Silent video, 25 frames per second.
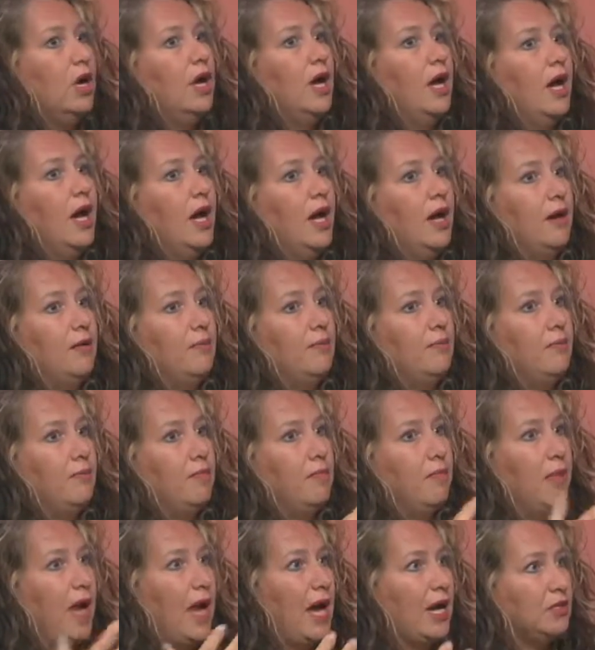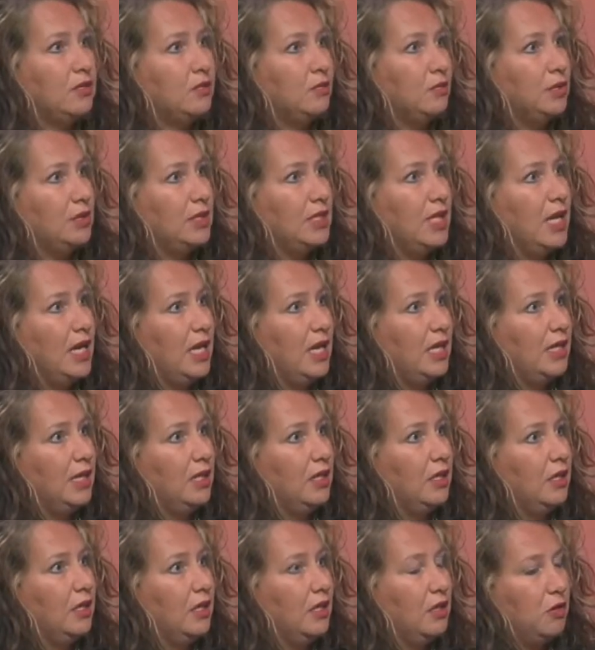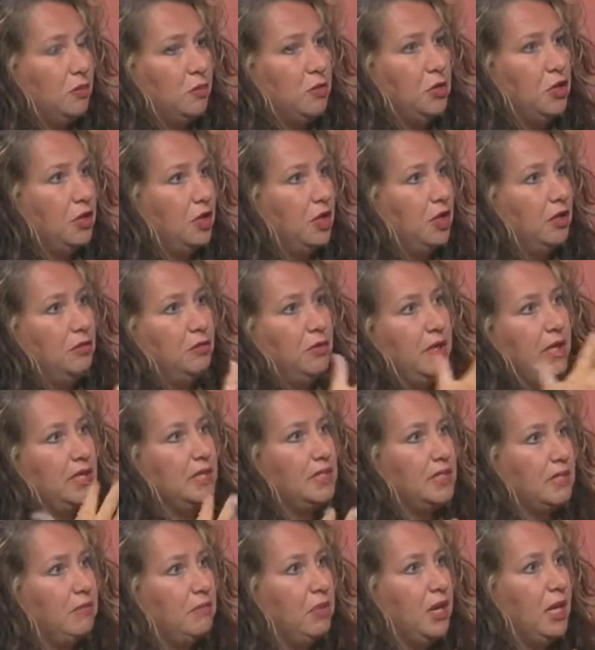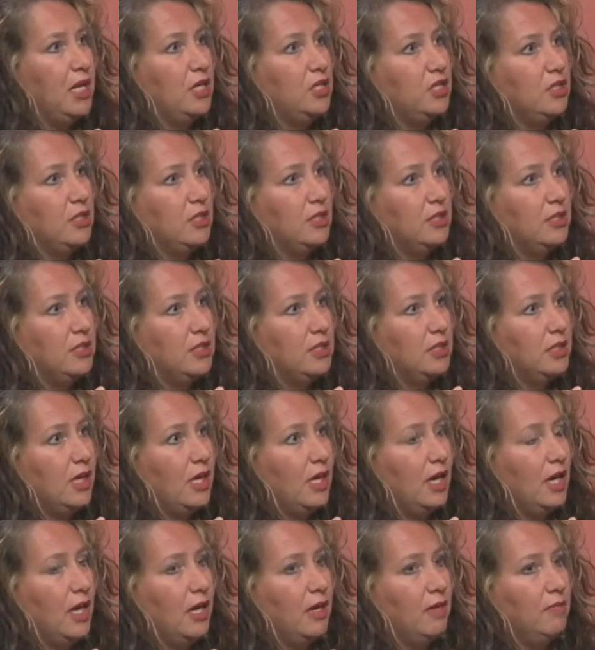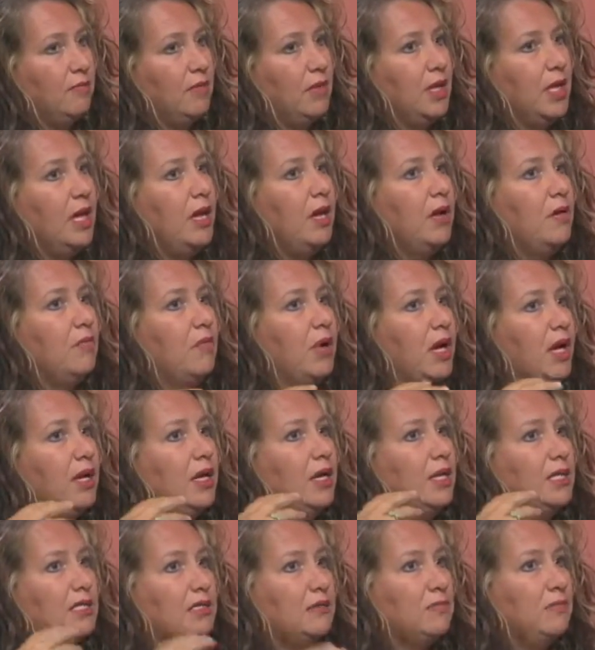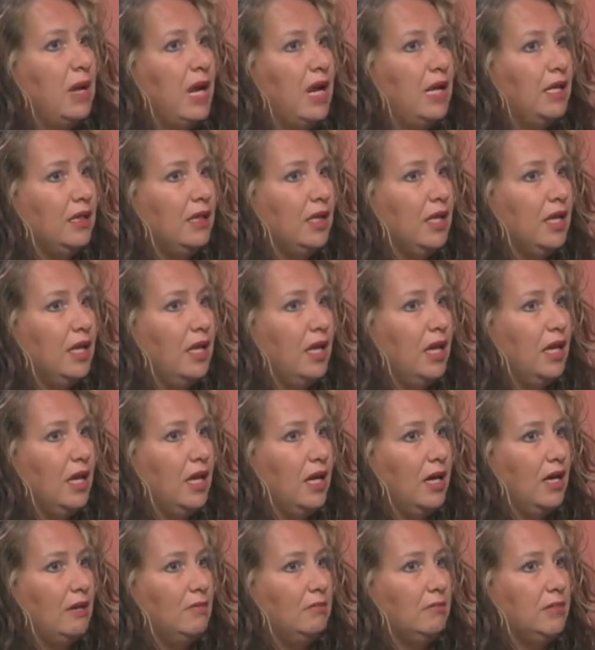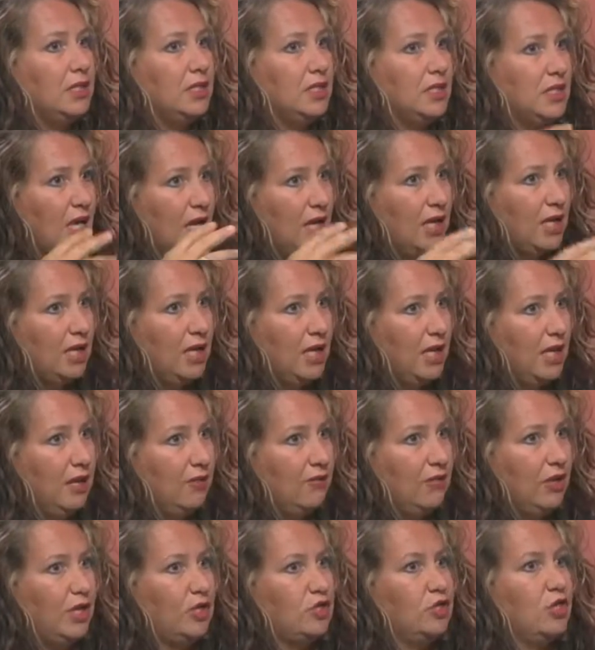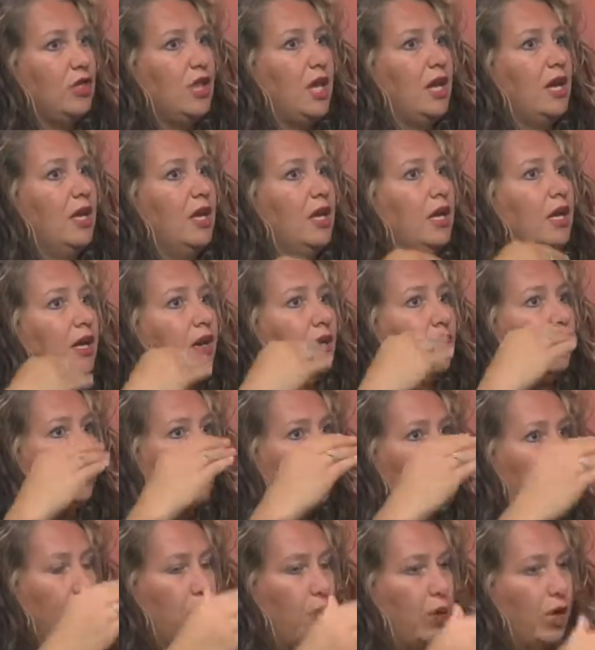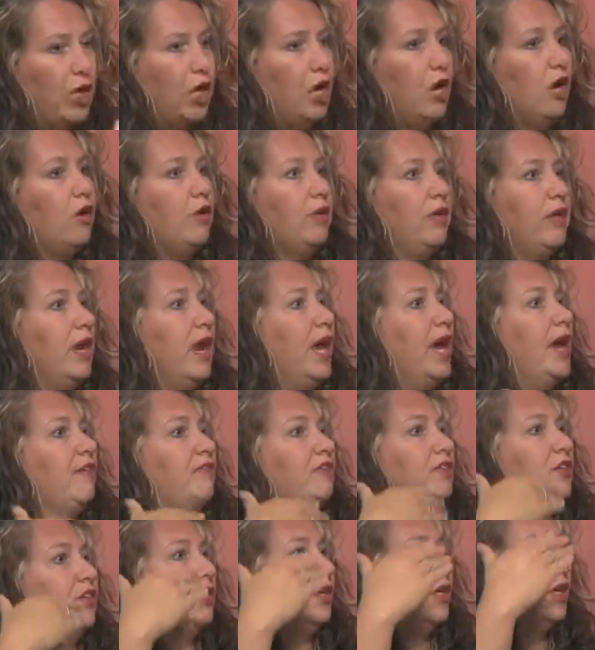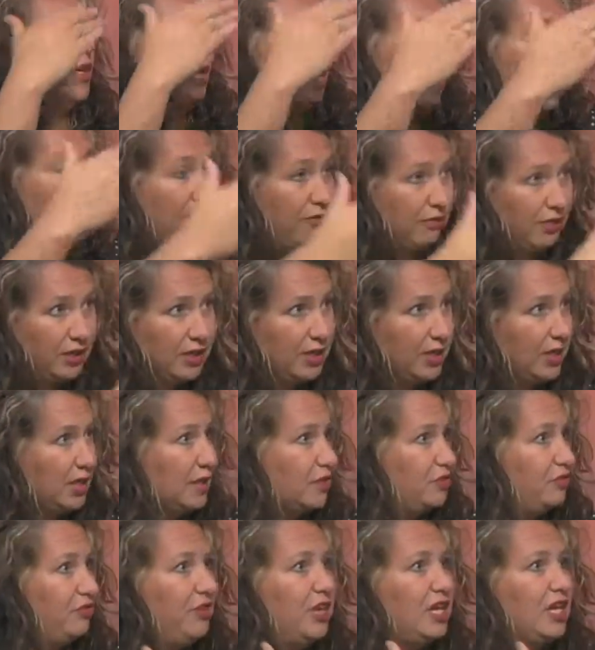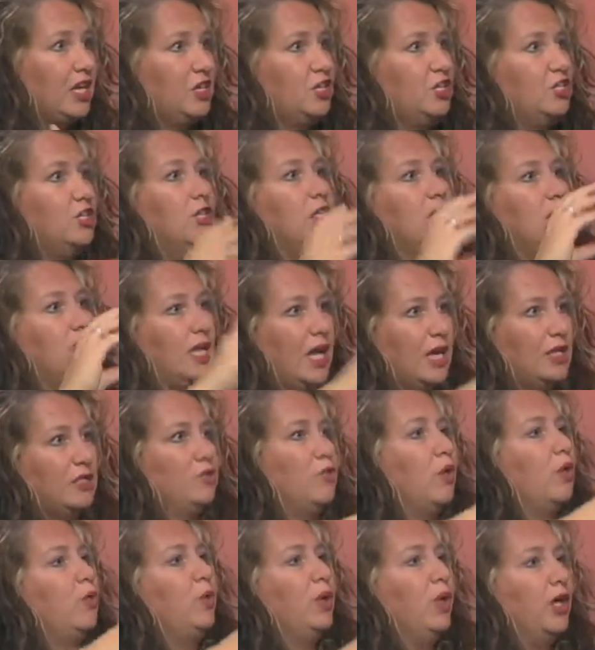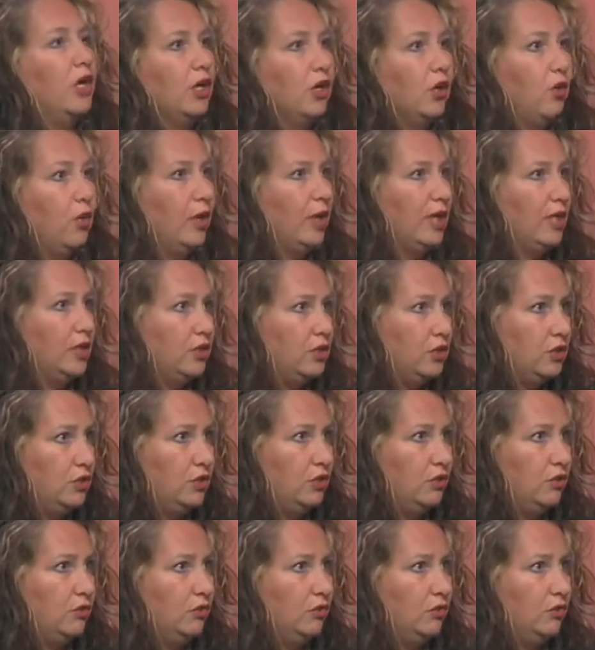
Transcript: Max will take the book and read some pages, but it's mainly done in the evening. So then we know that after everything is finished, that's what we are going to do.